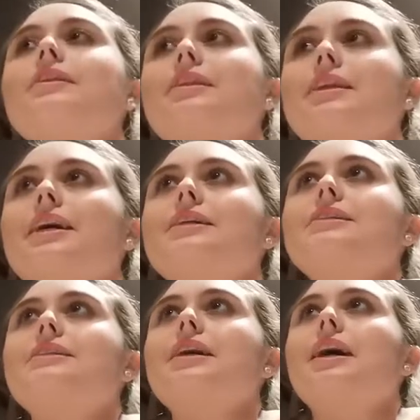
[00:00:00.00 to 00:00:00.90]
the things
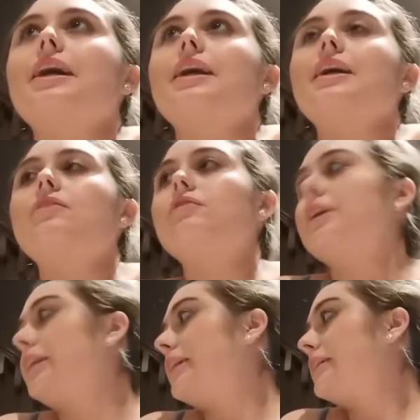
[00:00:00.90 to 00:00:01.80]
that he
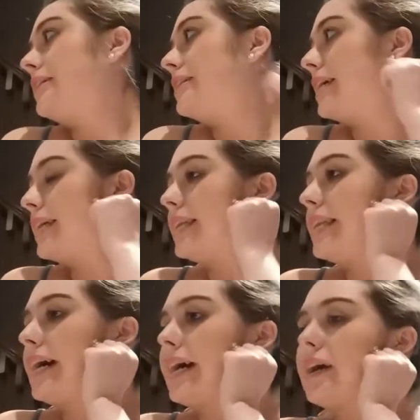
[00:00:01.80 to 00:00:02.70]
really did
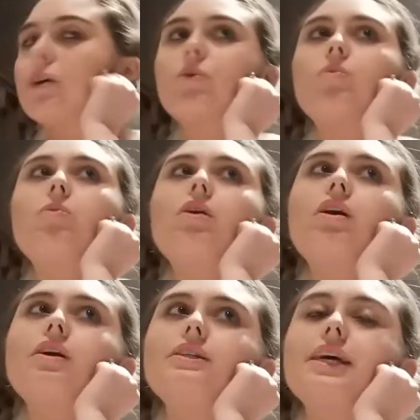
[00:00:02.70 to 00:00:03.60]
like
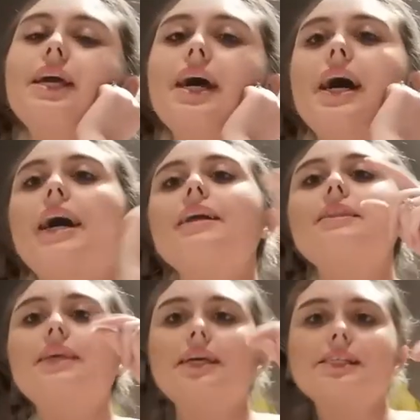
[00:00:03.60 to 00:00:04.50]
was he had
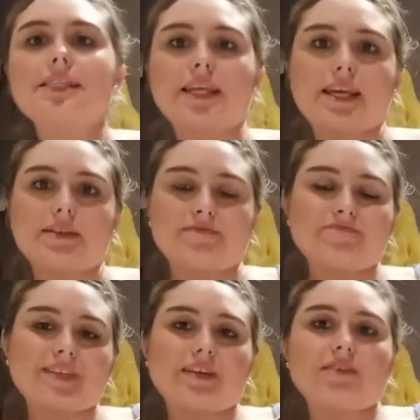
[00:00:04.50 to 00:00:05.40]
these
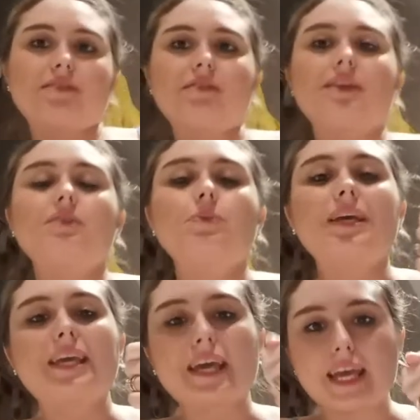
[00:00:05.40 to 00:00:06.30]

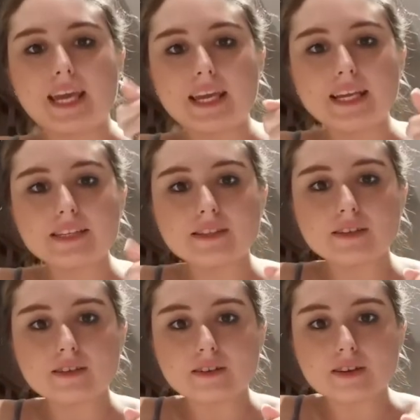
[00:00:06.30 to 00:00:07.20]
wee keys,
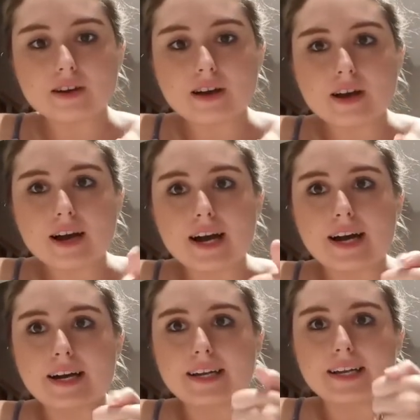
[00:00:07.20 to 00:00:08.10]

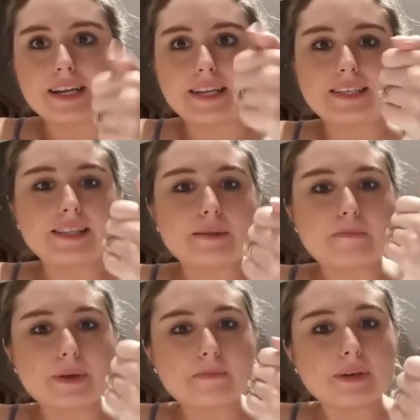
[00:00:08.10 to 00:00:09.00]
and like did the
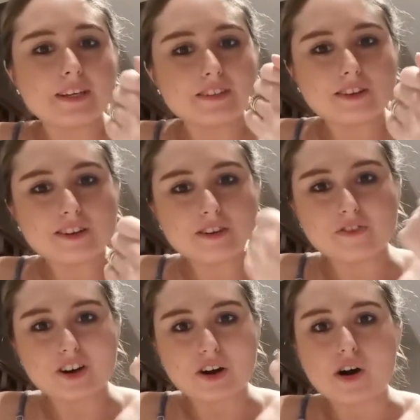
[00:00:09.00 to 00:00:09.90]
beepy sound of
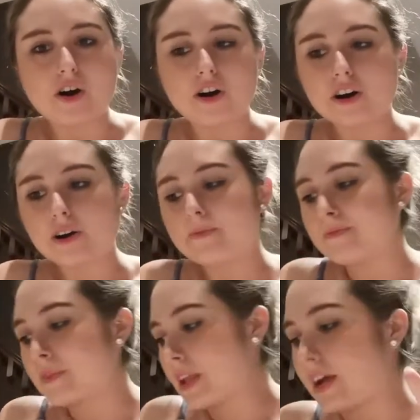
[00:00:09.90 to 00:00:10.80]
a car.
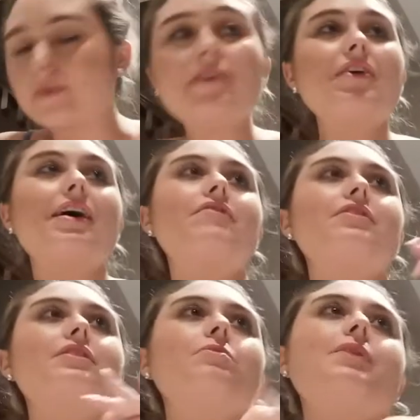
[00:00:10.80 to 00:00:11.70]
I don't have
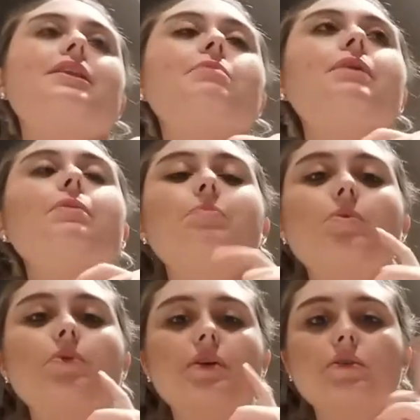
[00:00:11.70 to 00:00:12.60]
everything with me,
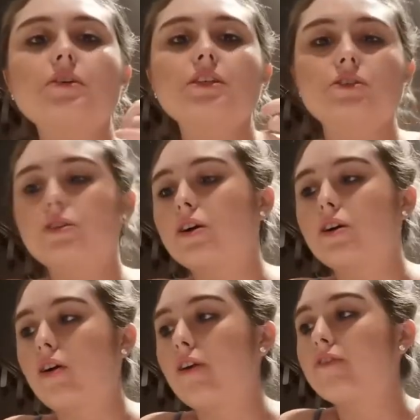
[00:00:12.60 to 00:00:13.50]
but what I'm going to start
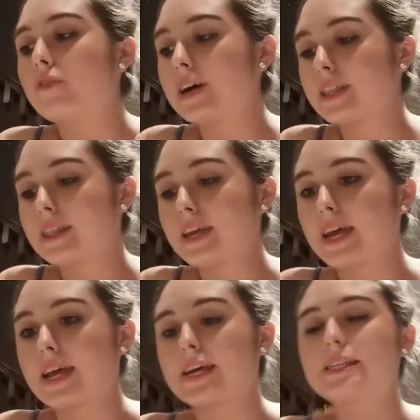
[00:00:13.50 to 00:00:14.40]
off with
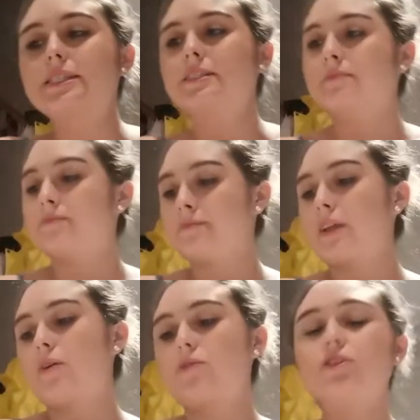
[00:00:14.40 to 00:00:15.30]
is
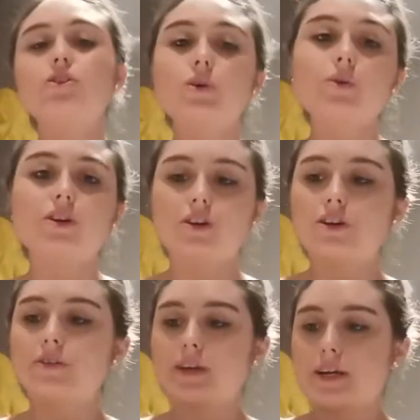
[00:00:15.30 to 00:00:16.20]
I'm going to show
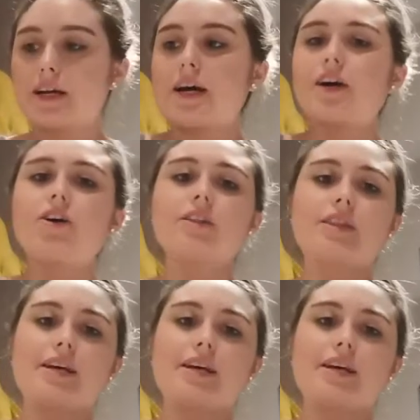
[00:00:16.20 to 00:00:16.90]
you. I got